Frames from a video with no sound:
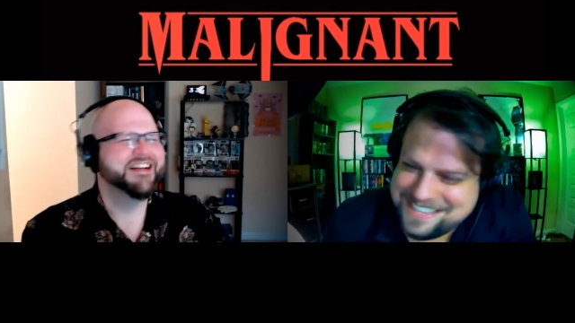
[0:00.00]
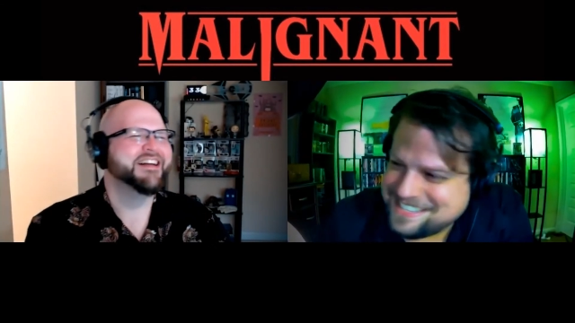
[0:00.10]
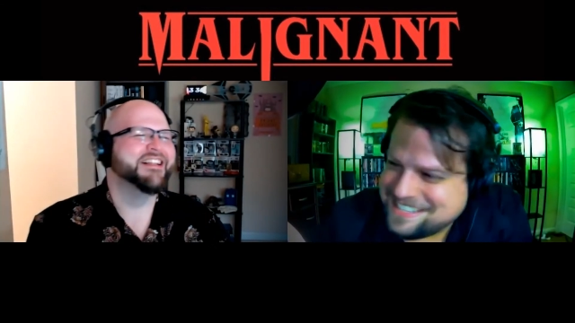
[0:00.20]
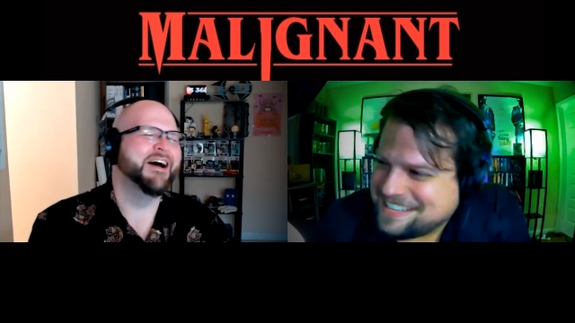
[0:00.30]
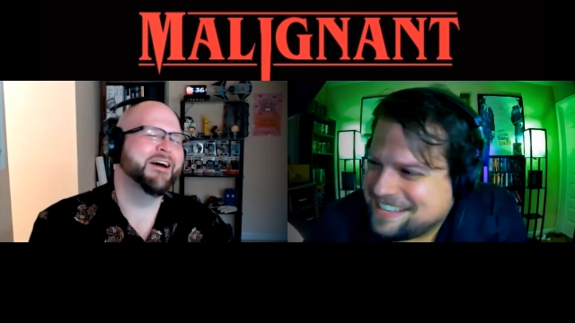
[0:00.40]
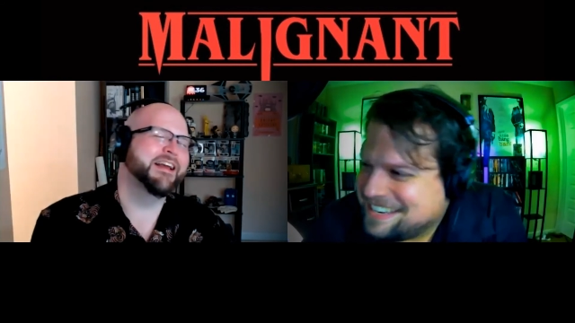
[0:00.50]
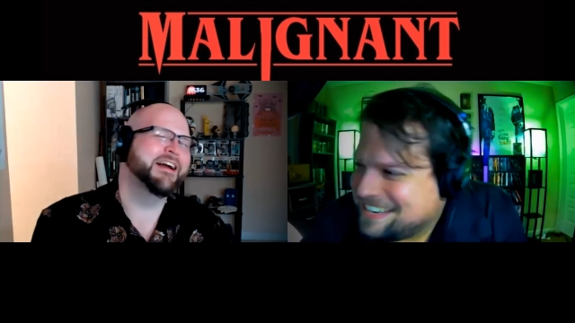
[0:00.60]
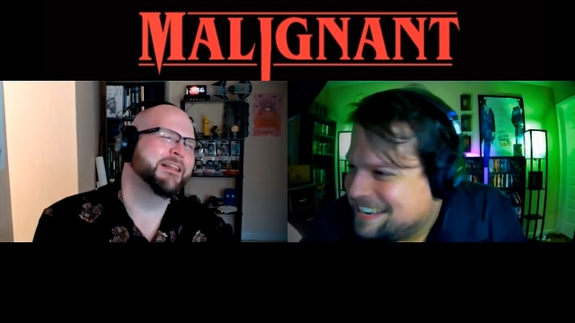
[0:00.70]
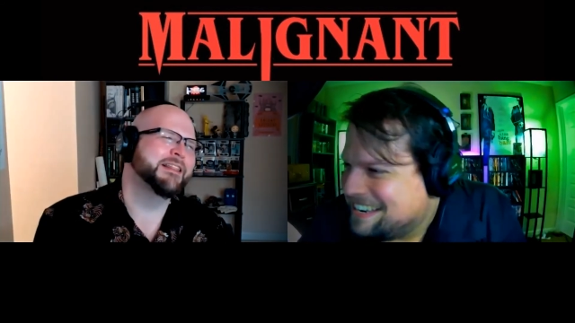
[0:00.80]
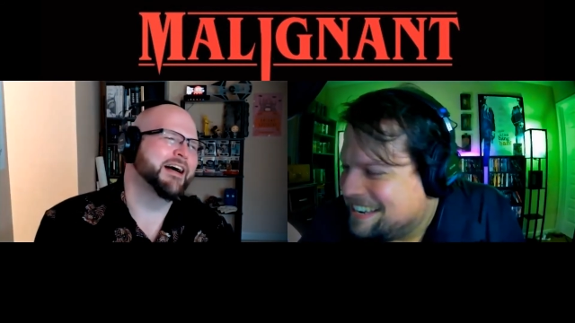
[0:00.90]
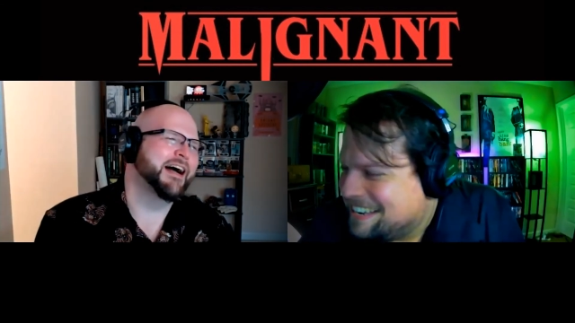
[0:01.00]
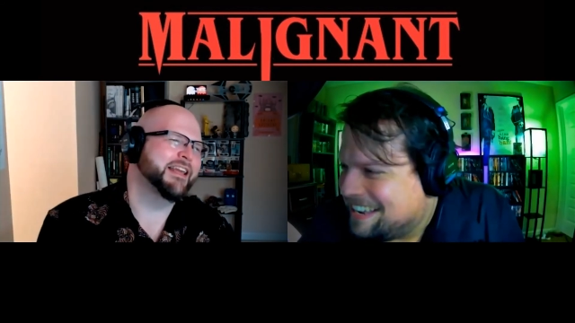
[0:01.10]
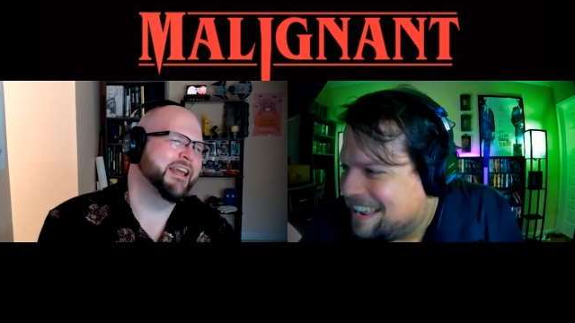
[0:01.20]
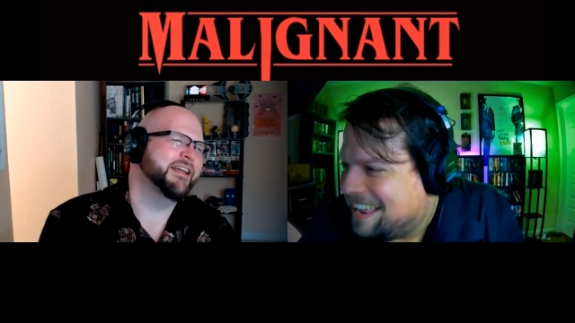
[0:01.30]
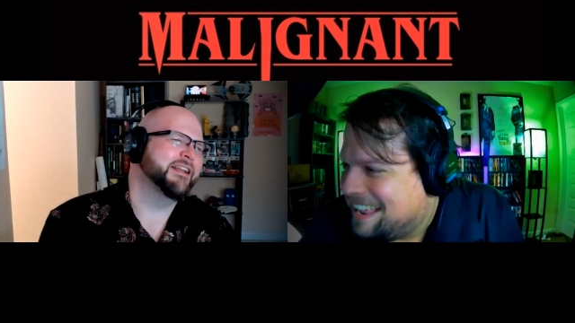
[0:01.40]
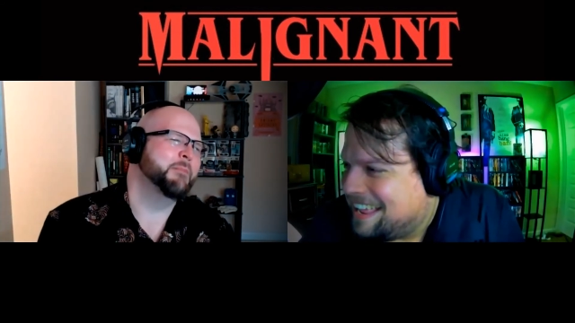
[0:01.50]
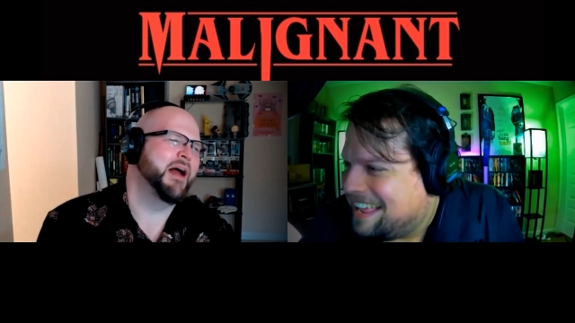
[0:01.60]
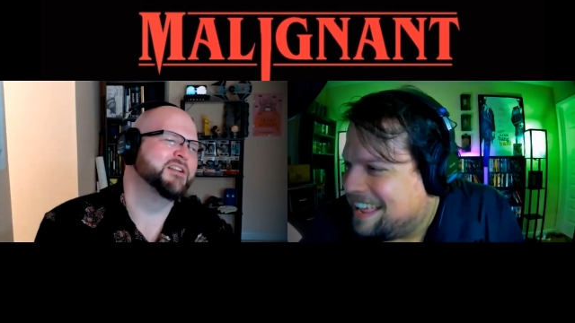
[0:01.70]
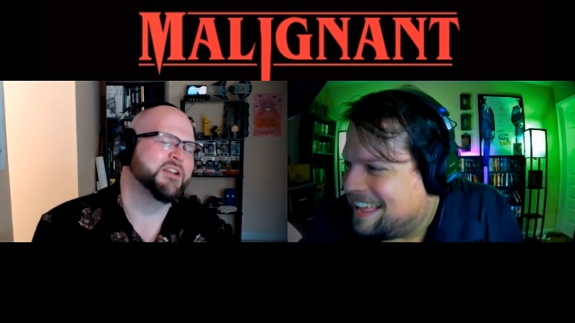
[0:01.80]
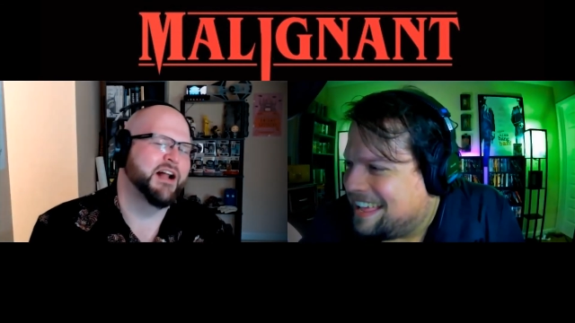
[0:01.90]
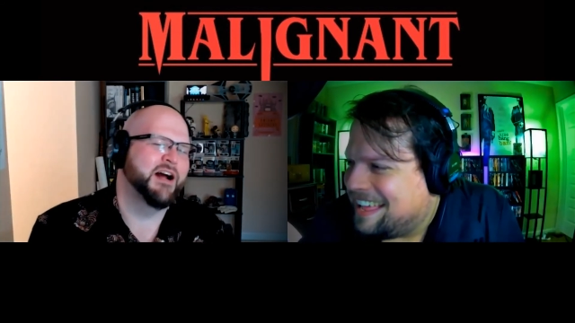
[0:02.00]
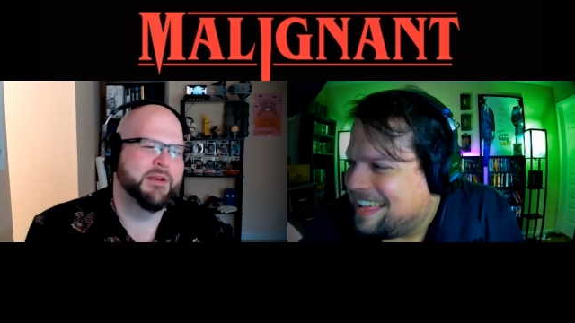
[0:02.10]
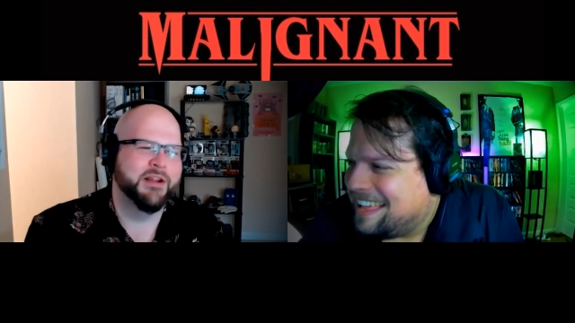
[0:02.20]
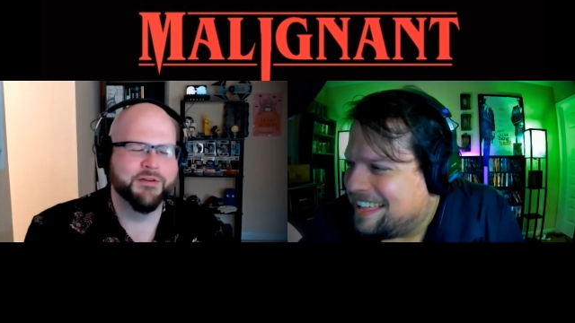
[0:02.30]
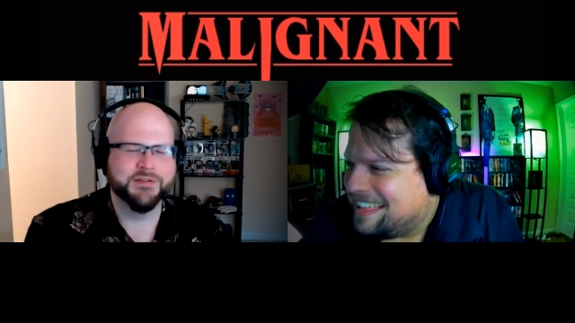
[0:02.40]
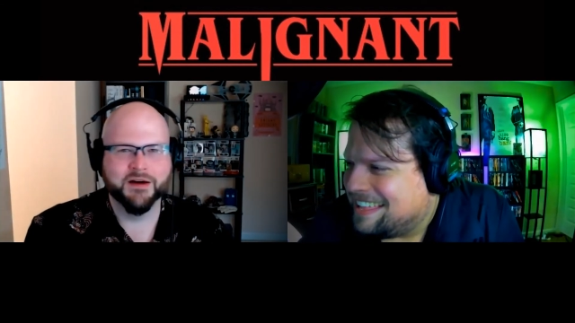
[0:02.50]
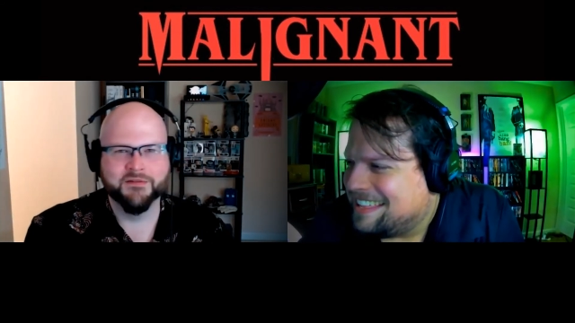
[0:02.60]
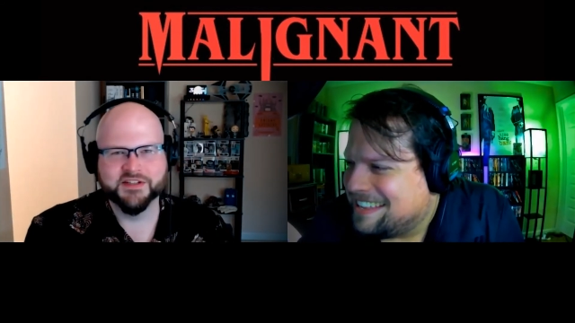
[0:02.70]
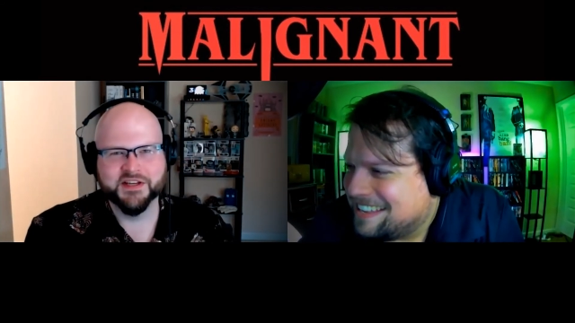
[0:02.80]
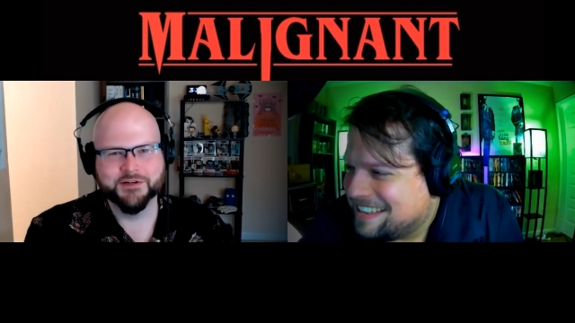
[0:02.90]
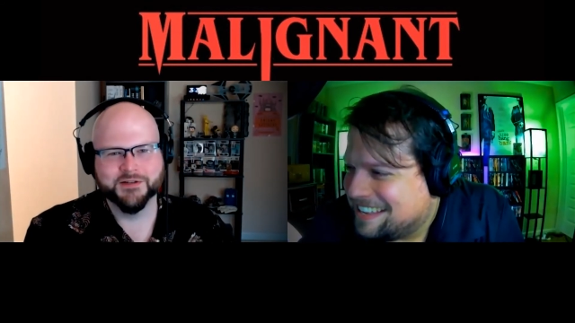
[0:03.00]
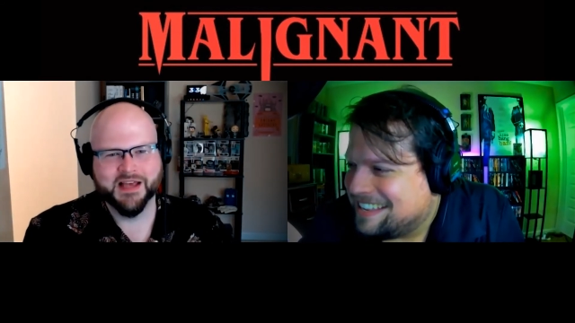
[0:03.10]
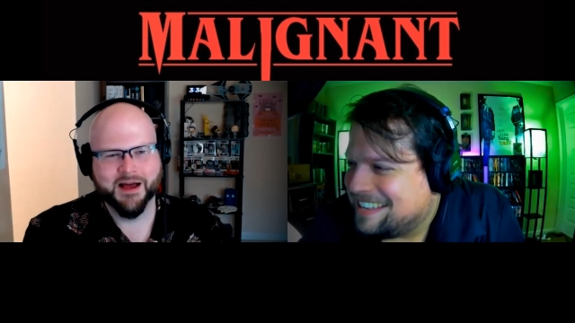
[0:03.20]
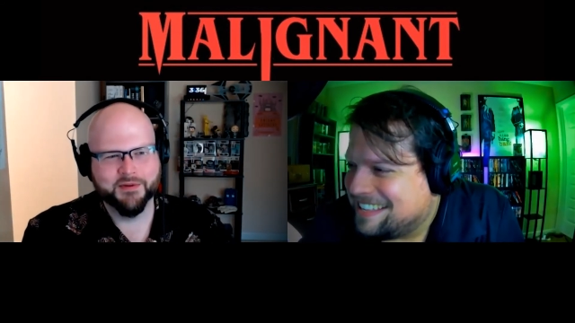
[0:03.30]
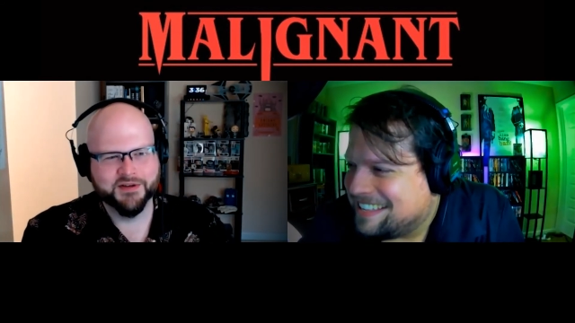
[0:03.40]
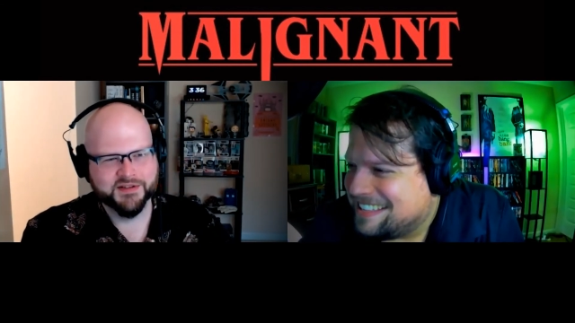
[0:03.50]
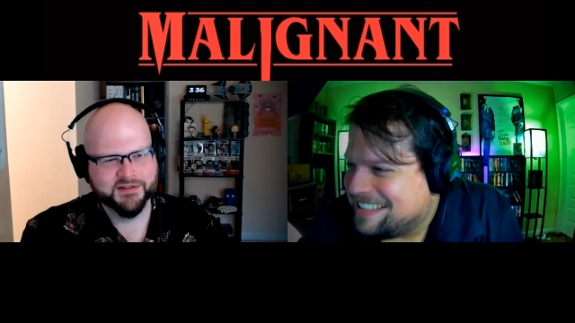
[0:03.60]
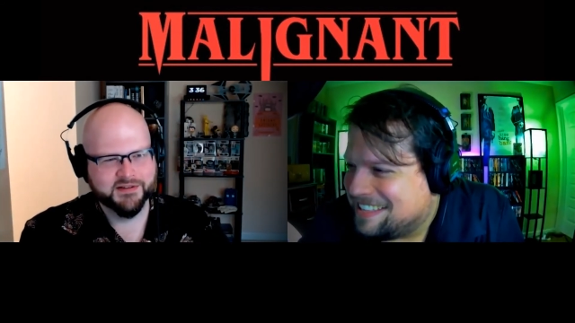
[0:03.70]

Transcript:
Speaker 1: No, I can't imagine how many of those conversations happened